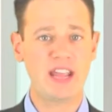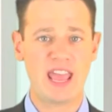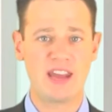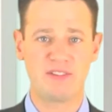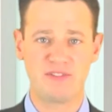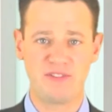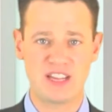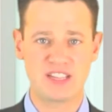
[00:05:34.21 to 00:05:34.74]
an
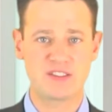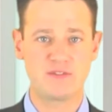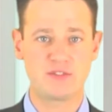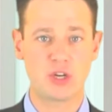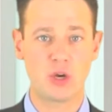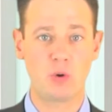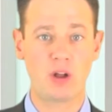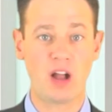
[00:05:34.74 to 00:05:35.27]
offensive
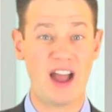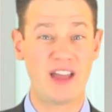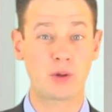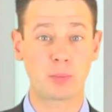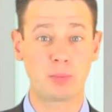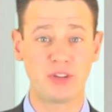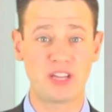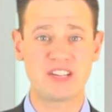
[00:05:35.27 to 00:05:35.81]
joke either
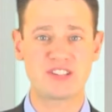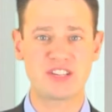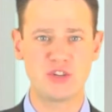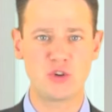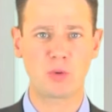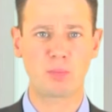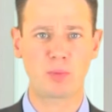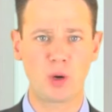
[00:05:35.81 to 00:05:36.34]
placed in
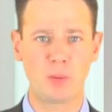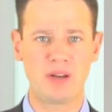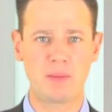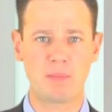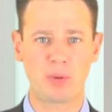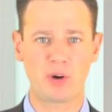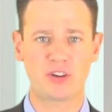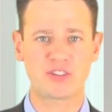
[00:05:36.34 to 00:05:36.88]
your
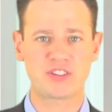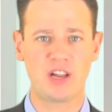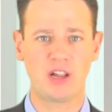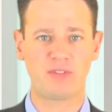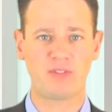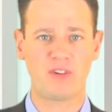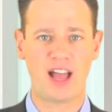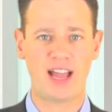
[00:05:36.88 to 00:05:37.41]
permanent personnel
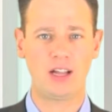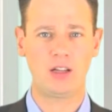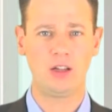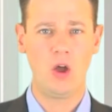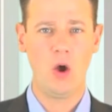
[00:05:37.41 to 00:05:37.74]
file